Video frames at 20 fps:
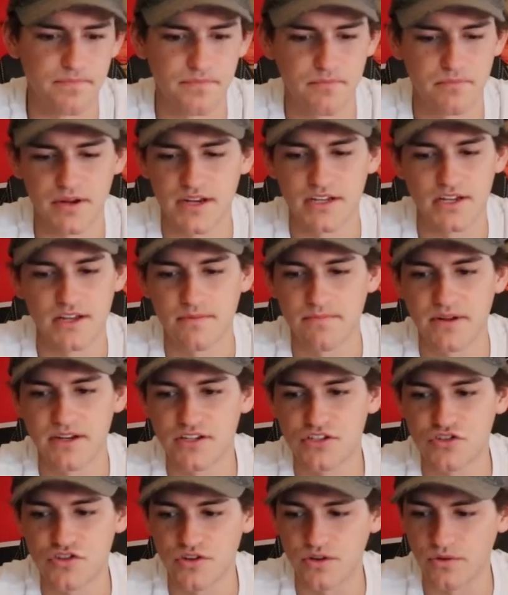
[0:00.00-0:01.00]
But
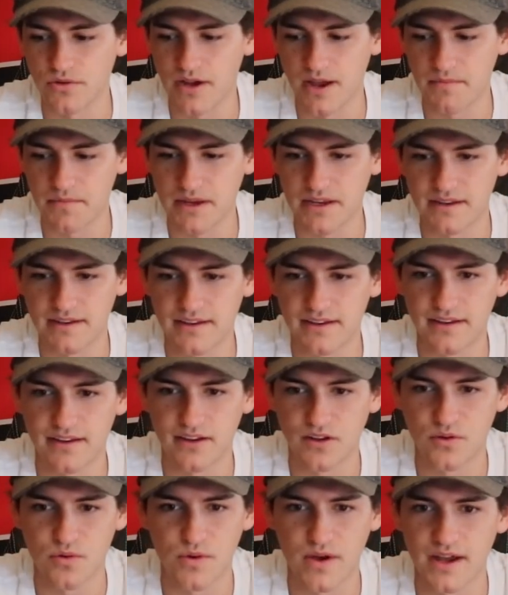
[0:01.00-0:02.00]
it's true. I mean,
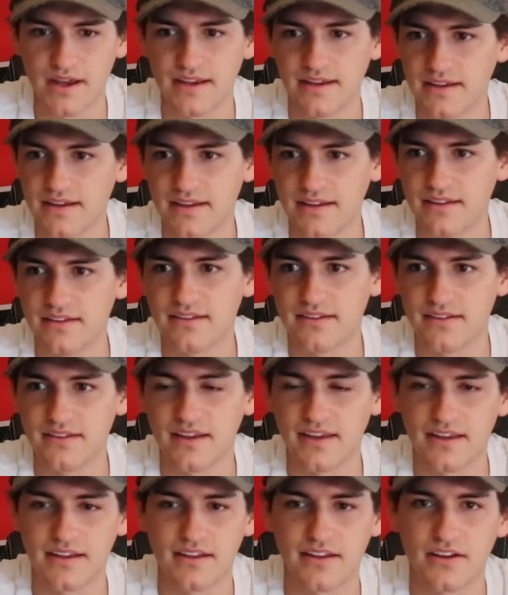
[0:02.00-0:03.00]
Kawhi is
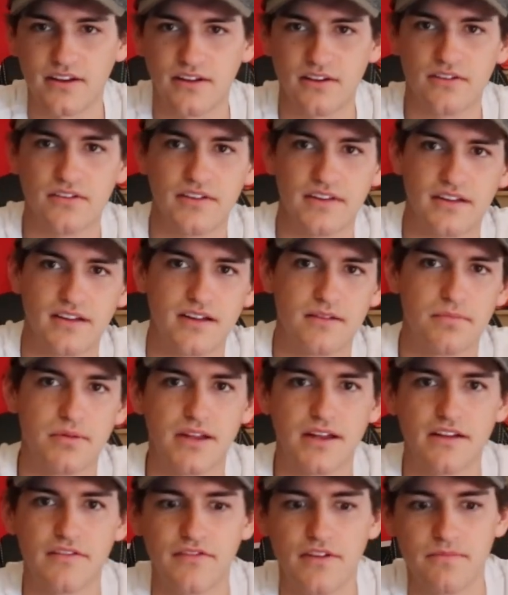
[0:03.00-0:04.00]
like, you know, the
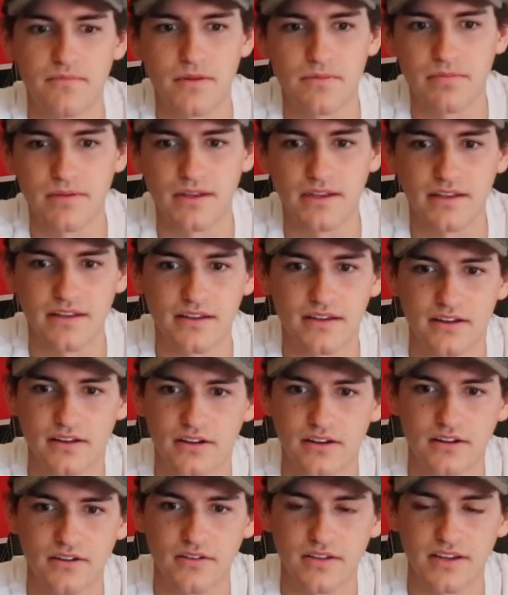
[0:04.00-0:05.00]
playoff MVP. You
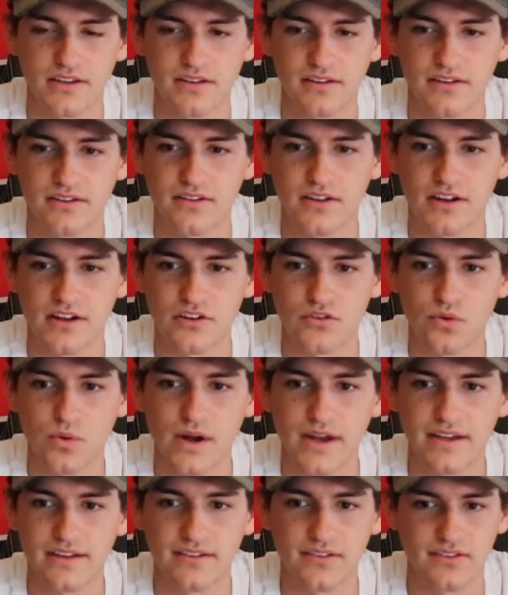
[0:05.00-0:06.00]
know, he's done it
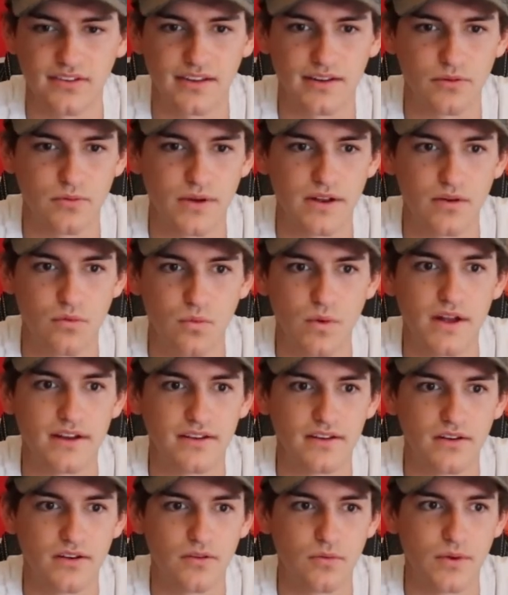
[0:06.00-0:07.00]
twice and
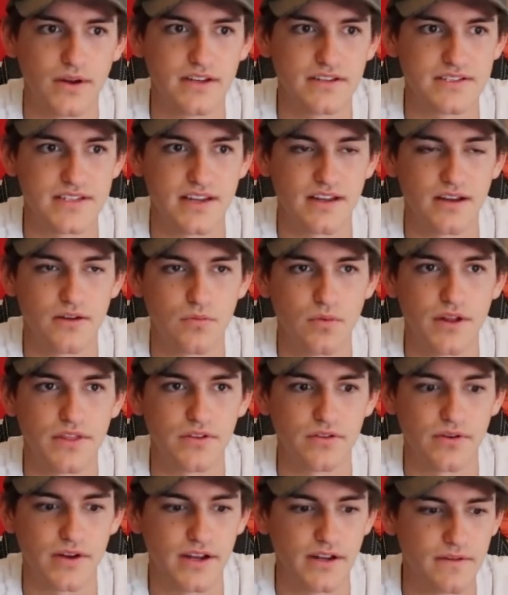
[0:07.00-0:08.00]
when he's won
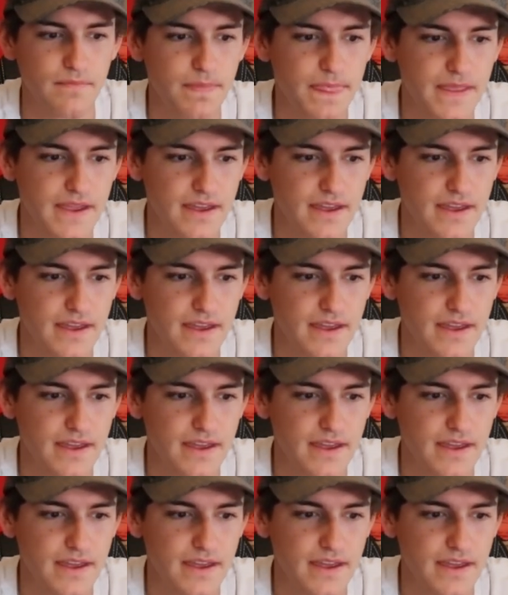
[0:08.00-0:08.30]
the ring.